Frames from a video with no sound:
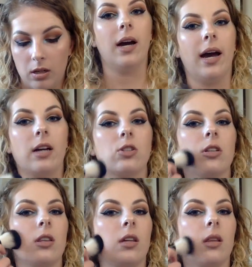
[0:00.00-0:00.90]
I actually
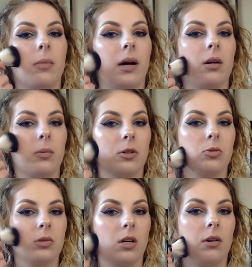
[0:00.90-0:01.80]
think the powder brush
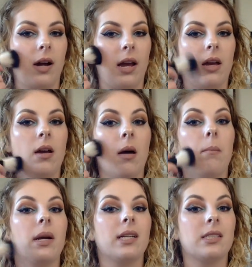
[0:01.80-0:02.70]
was alright,
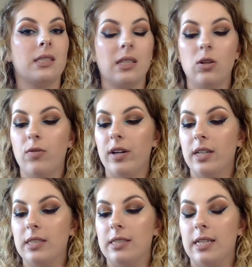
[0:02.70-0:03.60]
but it's still
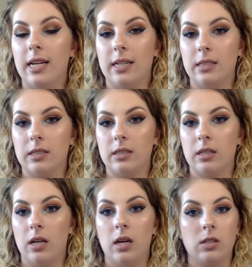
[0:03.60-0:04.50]
very dense.
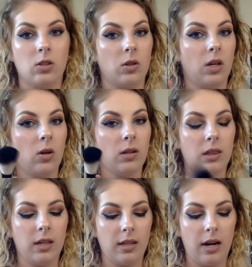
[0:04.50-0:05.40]
So the only
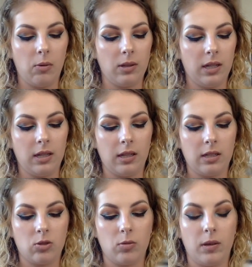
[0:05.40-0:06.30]
thing that I would think that
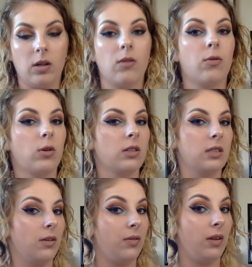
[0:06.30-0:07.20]
this would be good for is
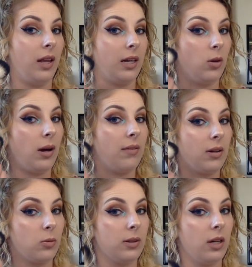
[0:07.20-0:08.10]
if like you have
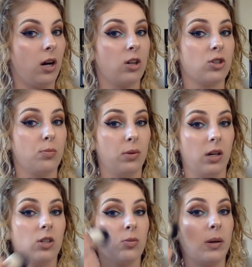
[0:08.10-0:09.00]
like really harsh
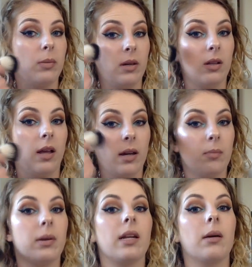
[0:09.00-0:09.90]
blush, maybe like
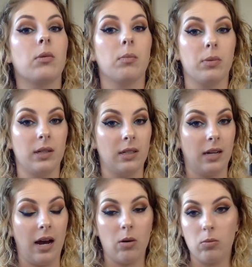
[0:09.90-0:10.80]
being able to blend it
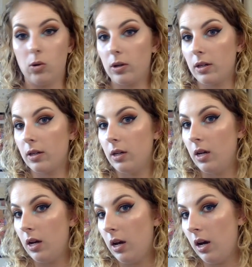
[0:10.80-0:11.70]
out more.
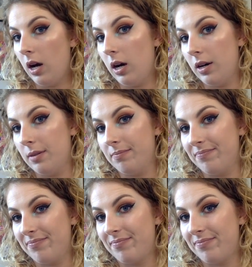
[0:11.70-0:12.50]
I